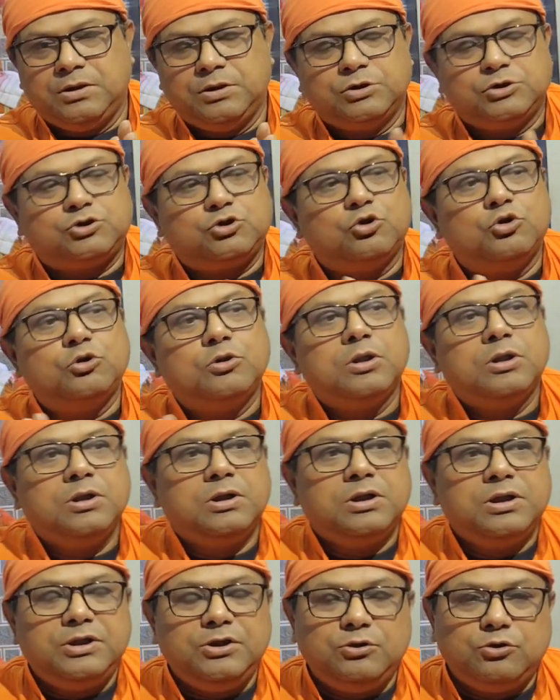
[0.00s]
So,
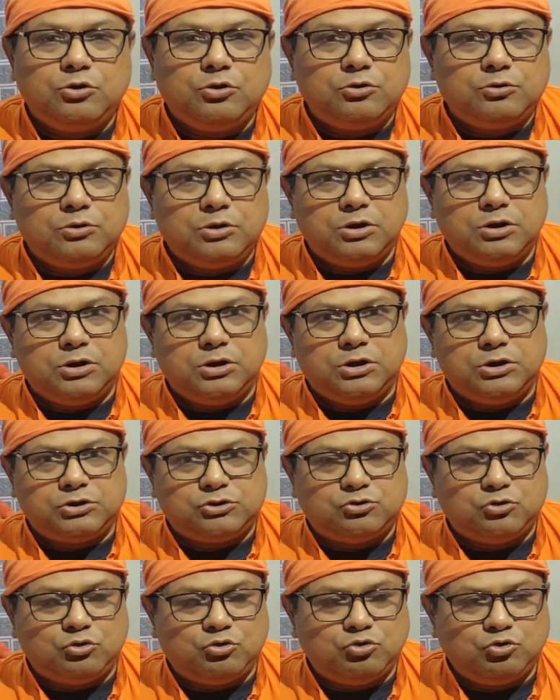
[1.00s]
you know,
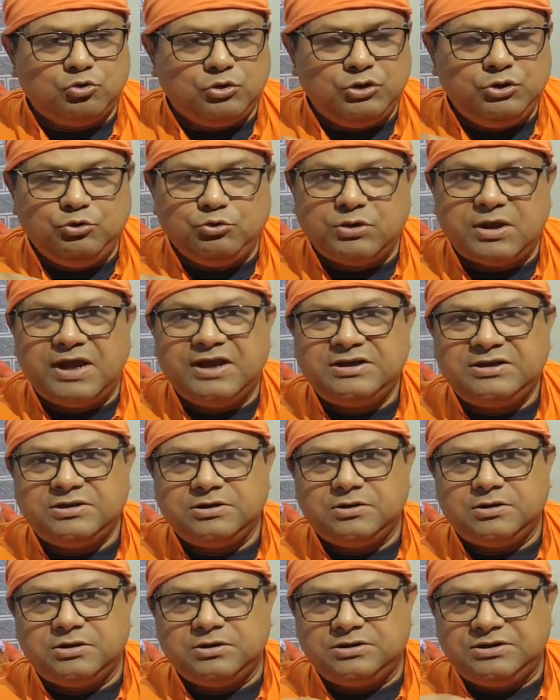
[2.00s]
so to unite
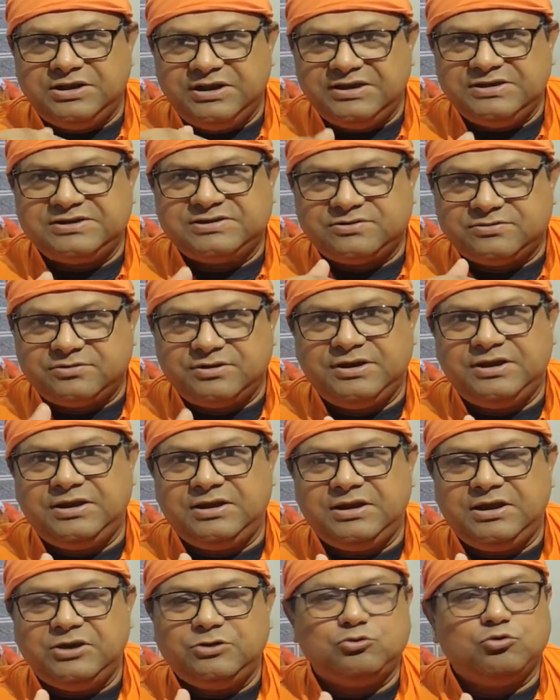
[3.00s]
these
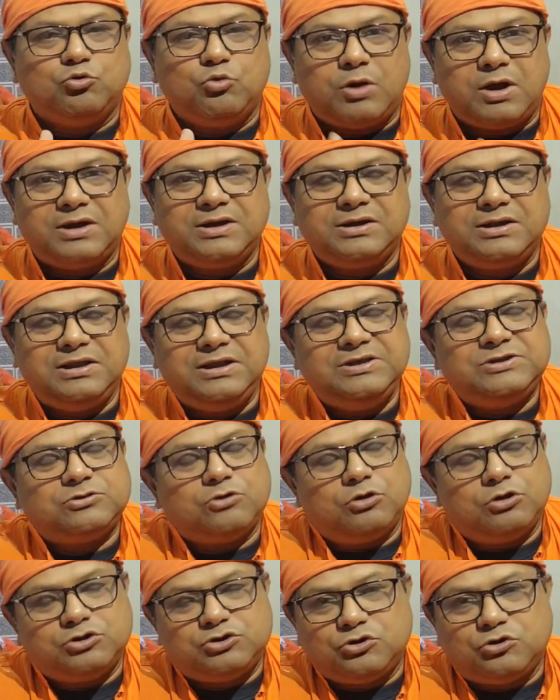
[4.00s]
three into one is
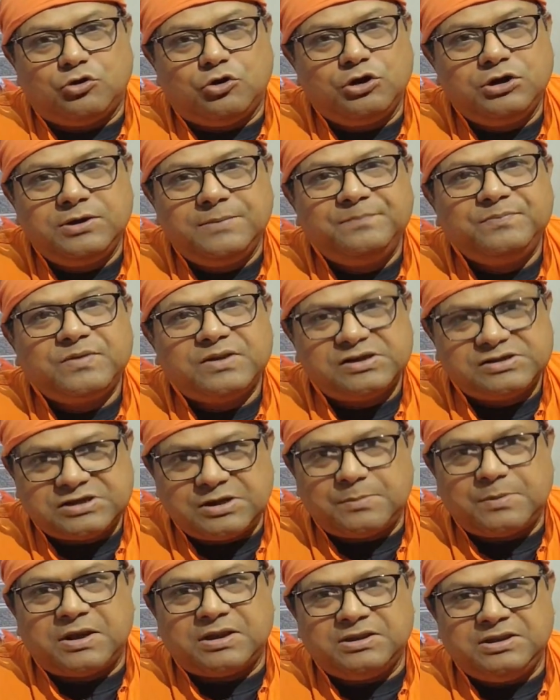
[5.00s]
also called
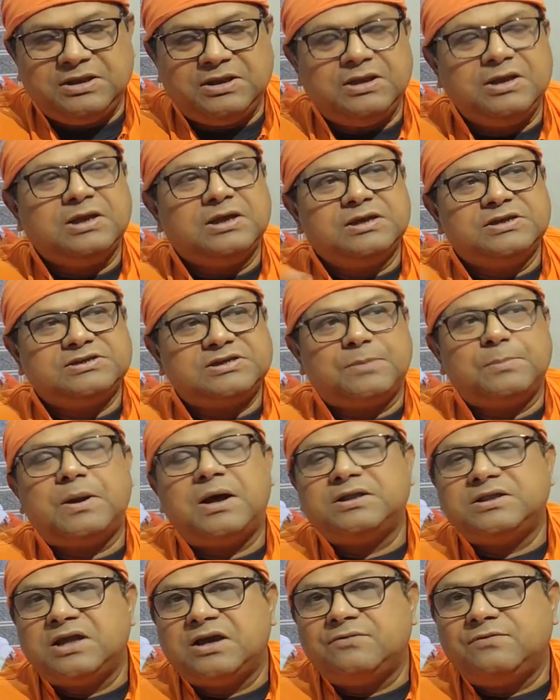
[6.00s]
samadhi.
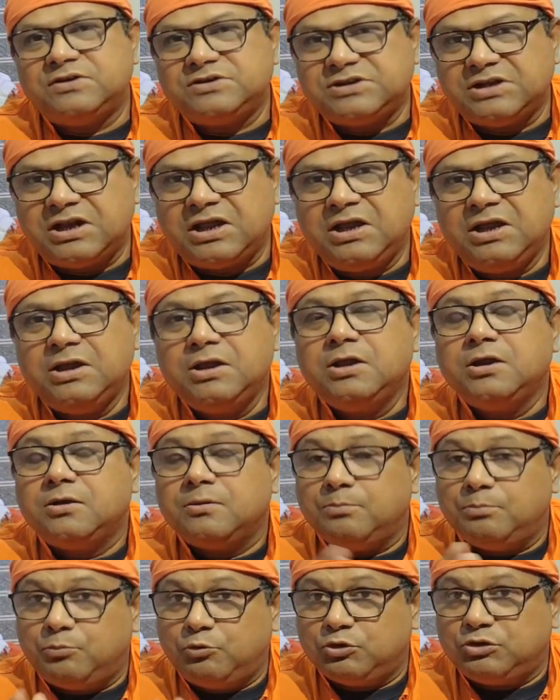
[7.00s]
Samadha vachala
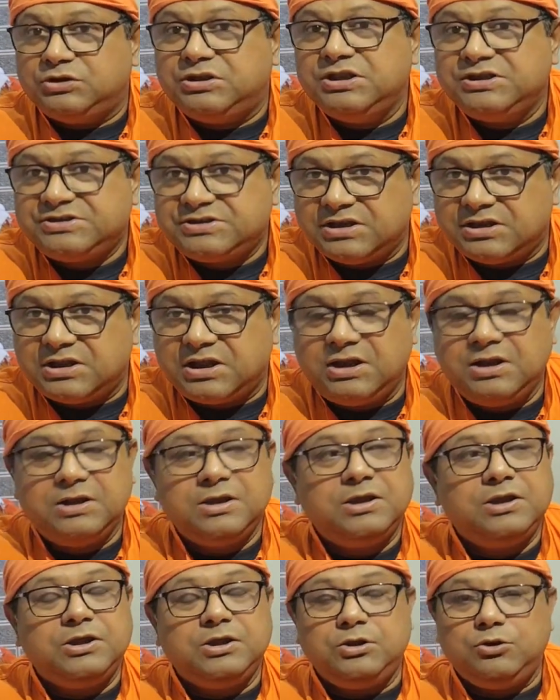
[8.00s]
buddhistada
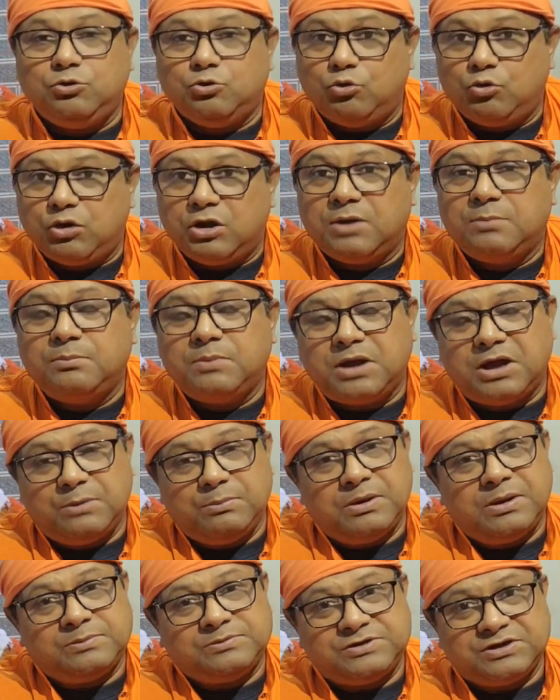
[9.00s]
yogam
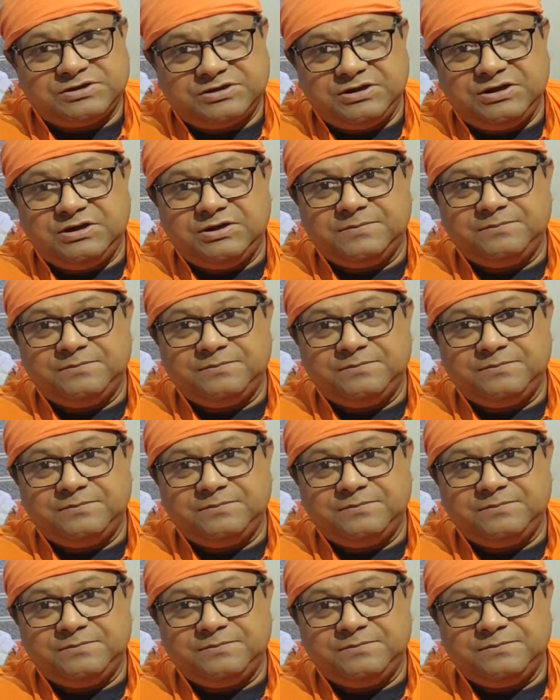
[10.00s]
abhapsasi.